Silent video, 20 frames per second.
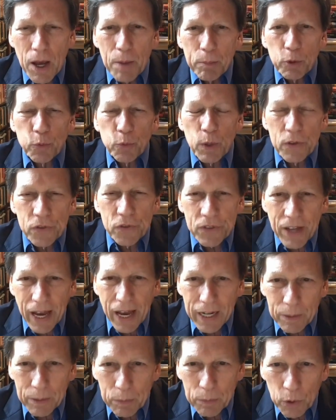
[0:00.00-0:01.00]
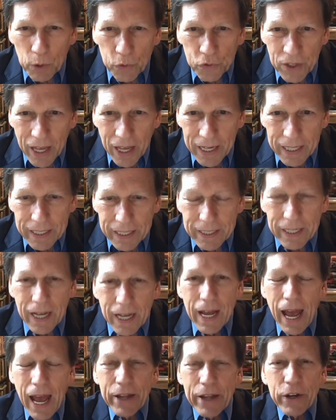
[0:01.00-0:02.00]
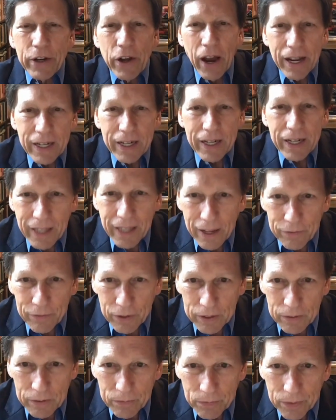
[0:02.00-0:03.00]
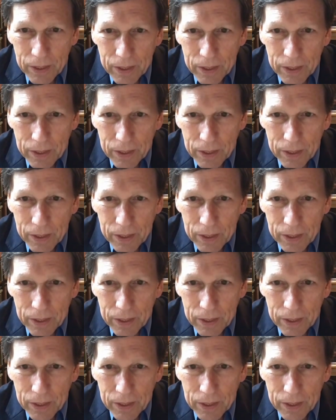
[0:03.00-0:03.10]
between Saddam Hussein and 9/11.